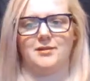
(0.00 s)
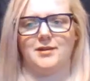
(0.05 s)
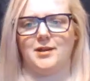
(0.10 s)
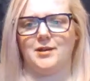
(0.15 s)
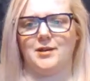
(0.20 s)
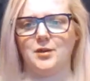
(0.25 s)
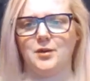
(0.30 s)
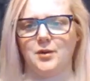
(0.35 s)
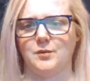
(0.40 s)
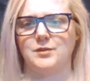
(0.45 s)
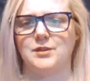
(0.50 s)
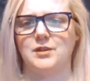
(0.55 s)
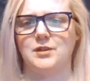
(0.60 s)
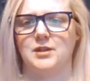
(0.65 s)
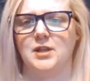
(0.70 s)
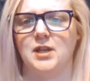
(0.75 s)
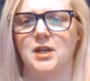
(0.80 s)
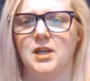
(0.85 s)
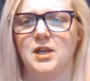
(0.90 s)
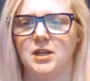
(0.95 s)
I don't know,
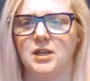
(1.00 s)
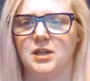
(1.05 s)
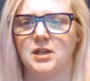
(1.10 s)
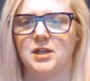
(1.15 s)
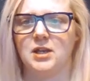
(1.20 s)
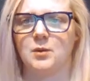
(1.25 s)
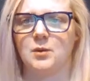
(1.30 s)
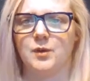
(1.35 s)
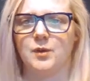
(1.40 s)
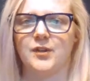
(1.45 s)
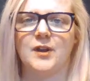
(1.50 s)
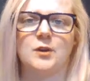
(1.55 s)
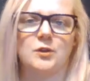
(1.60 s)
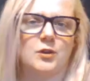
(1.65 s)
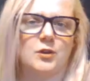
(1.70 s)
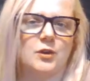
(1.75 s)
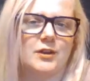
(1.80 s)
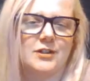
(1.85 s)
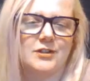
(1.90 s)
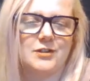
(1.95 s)
without
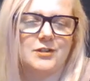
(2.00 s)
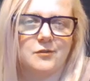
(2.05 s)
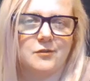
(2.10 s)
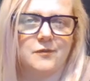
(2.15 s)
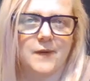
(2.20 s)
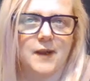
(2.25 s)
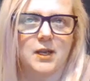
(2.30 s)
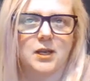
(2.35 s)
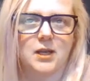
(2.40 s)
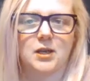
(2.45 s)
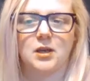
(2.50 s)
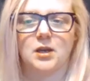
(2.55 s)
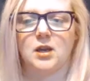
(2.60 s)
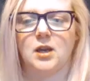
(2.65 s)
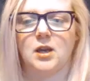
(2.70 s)
it looking too fake.